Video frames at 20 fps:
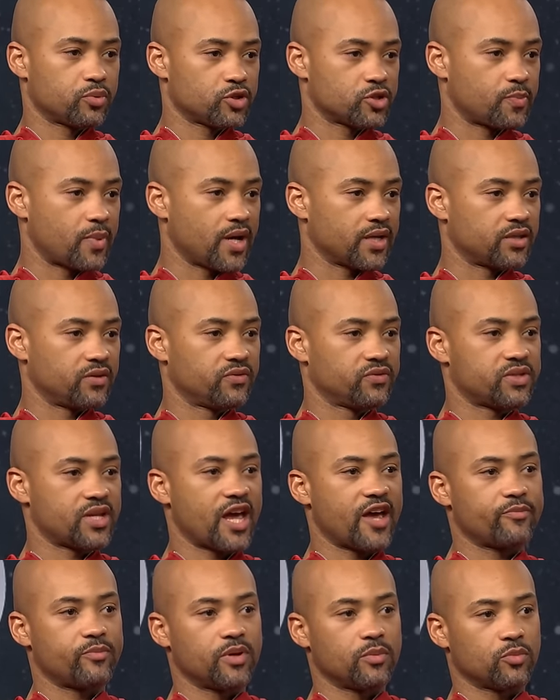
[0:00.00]
prospective
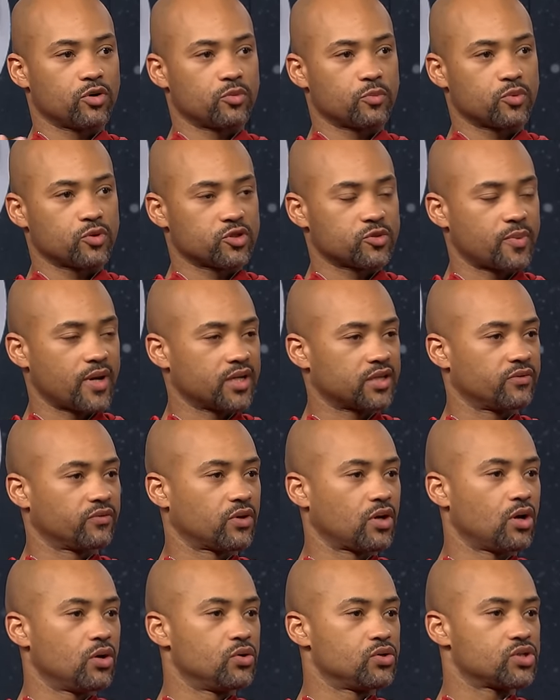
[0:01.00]
staff member,
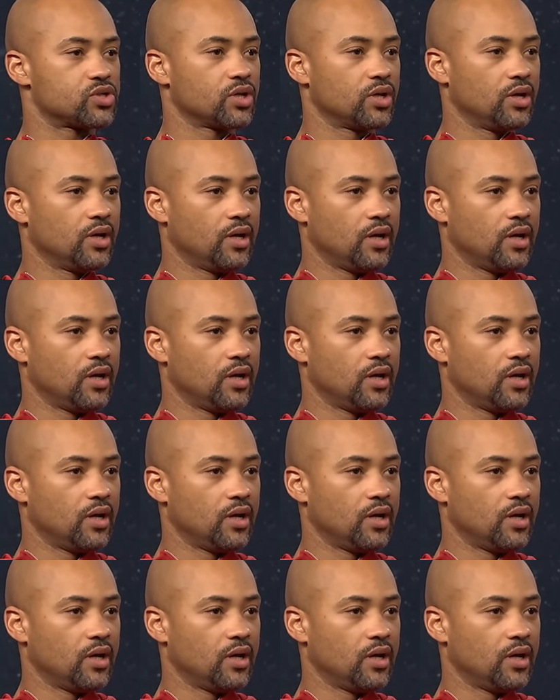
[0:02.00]
prospective coach,